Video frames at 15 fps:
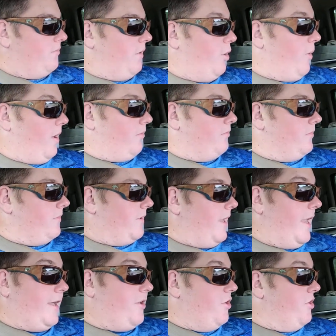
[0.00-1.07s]
Oh well. Where are
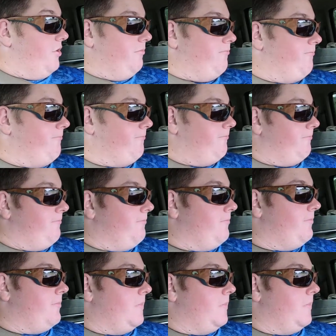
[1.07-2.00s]
we, good. Where are we taking it?